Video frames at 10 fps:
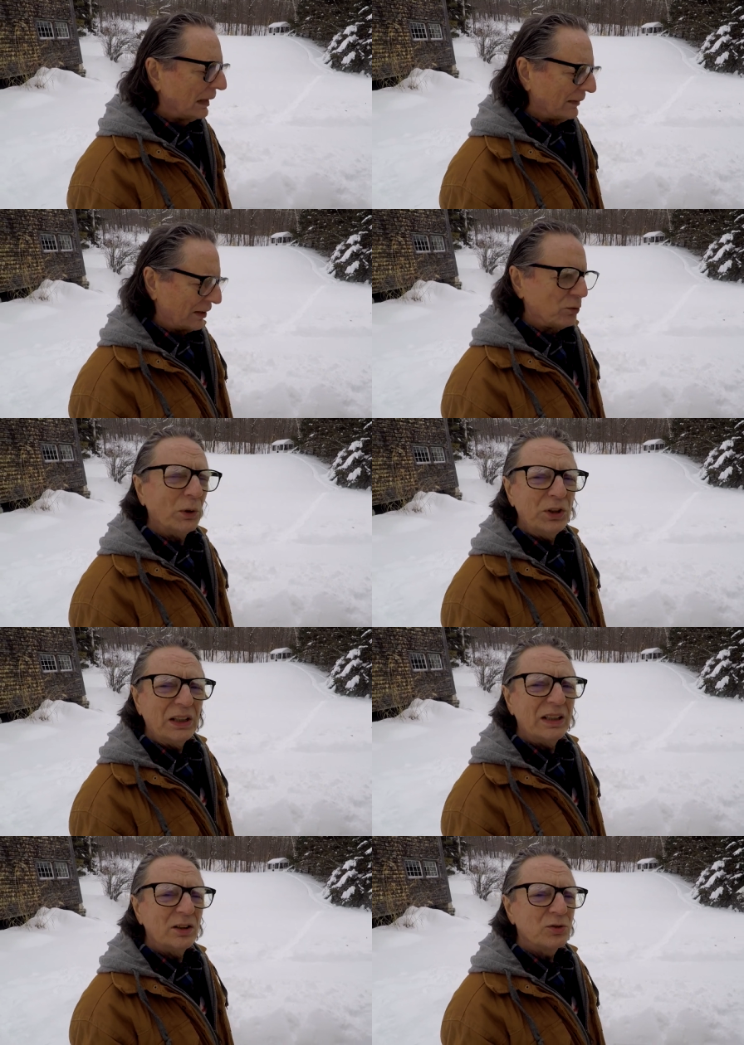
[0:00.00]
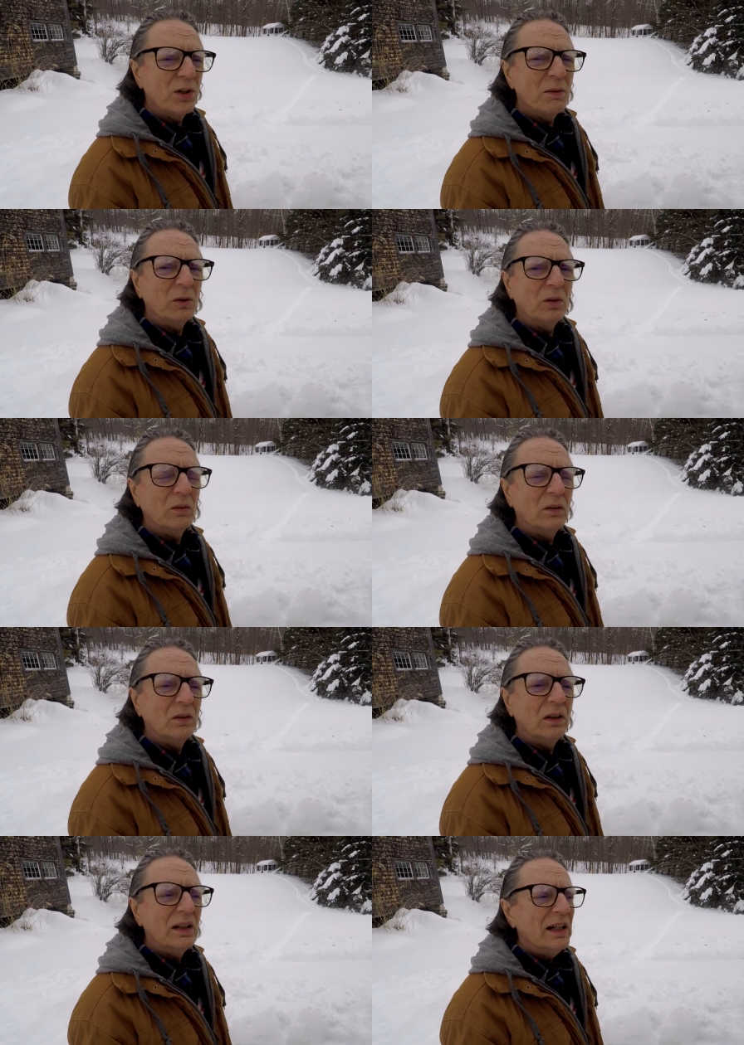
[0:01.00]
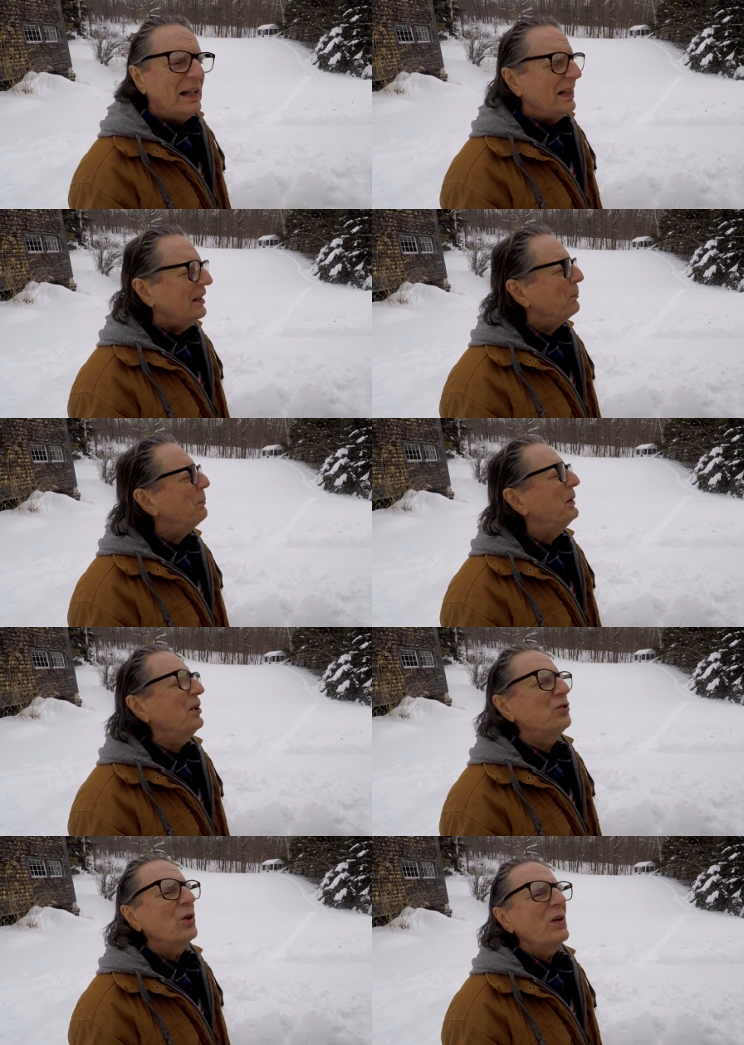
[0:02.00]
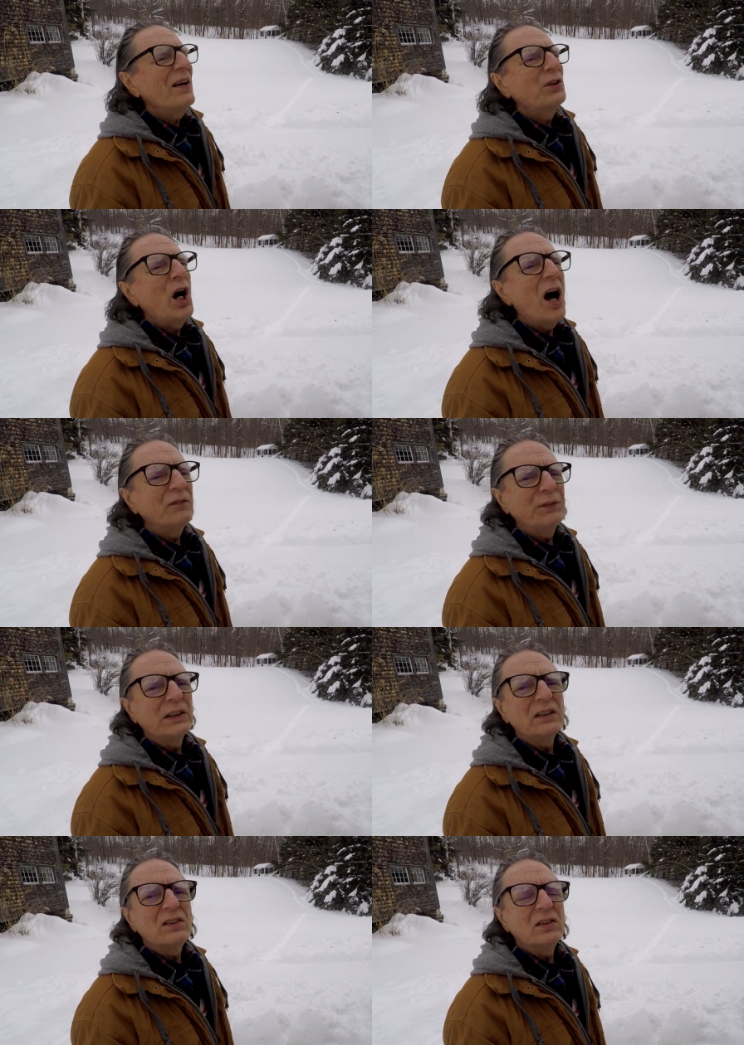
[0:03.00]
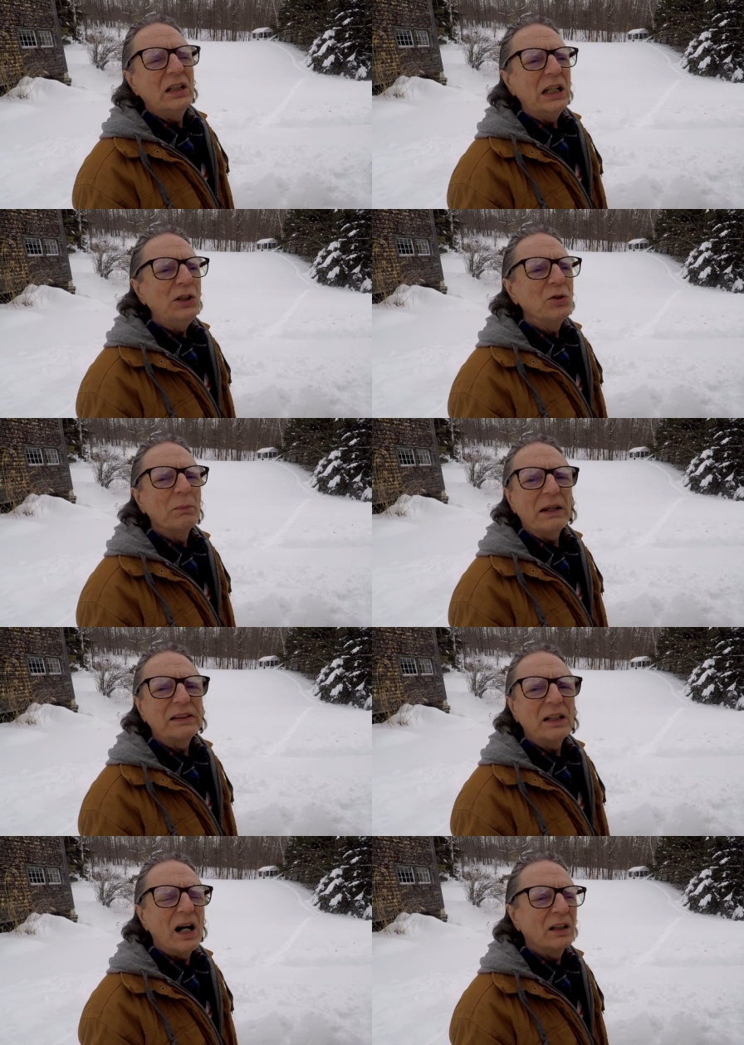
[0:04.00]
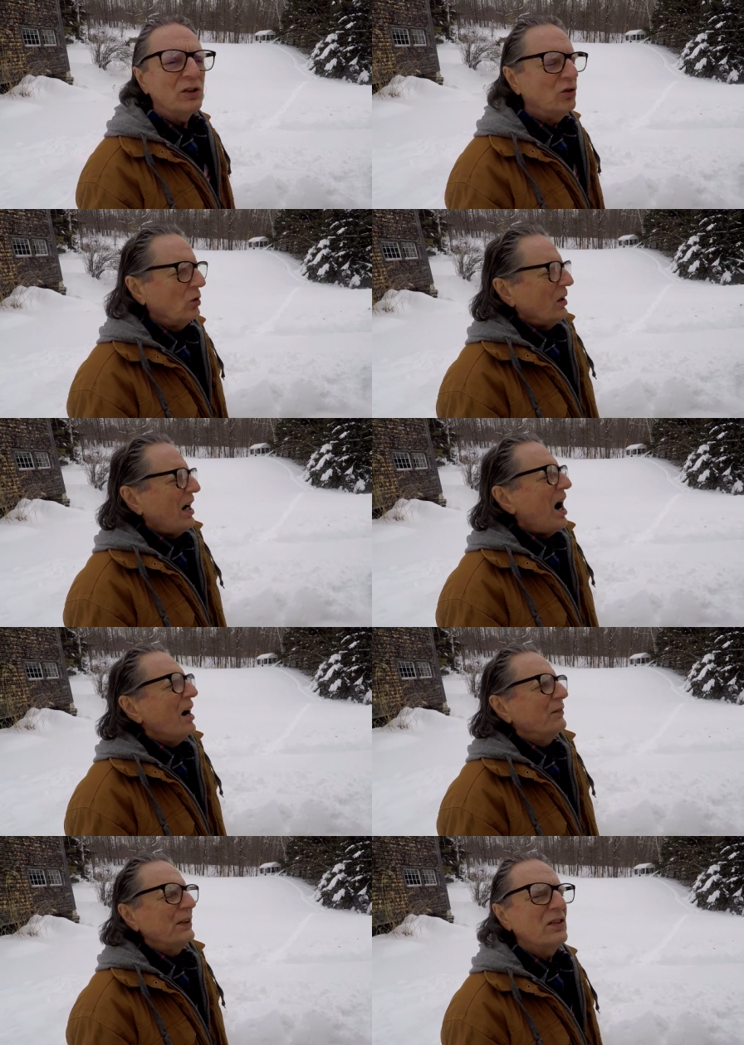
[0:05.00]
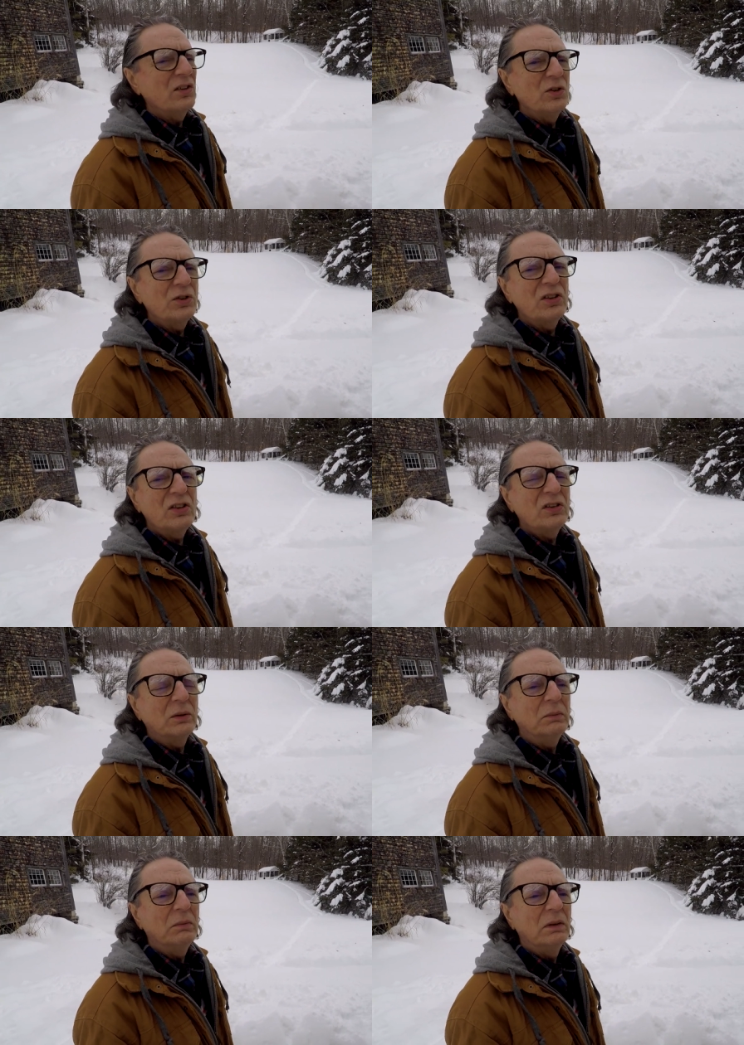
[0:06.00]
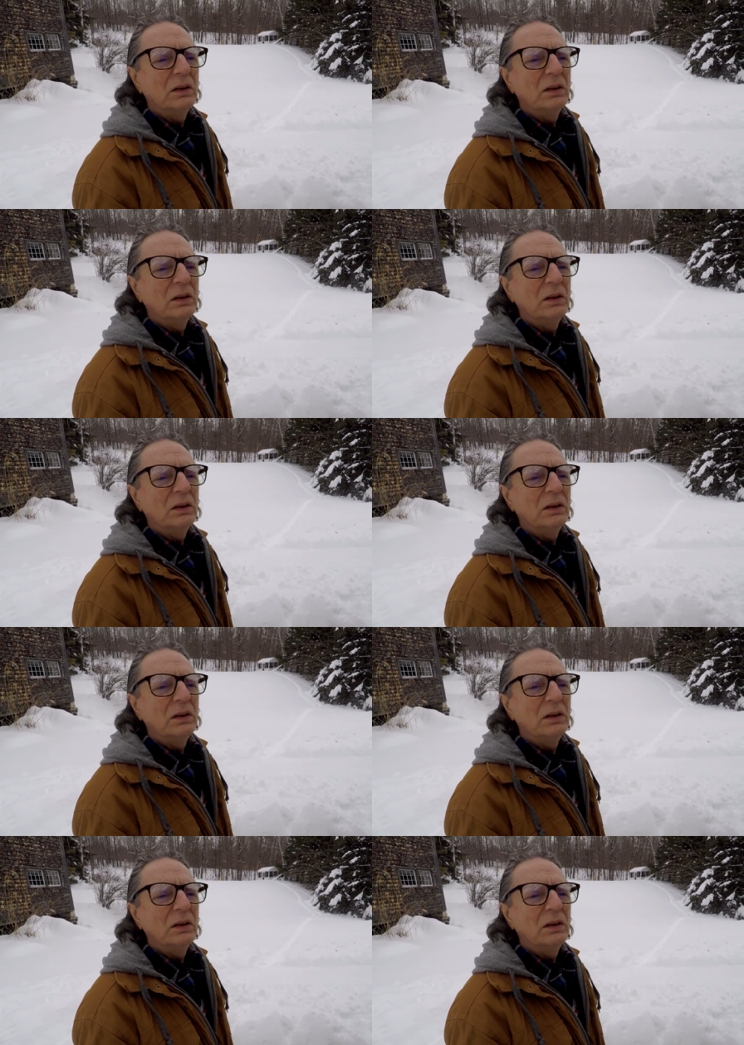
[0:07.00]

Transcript: That's where you get into trouble. Because you don't have confidence in your methodology, you don't have confidence in your system.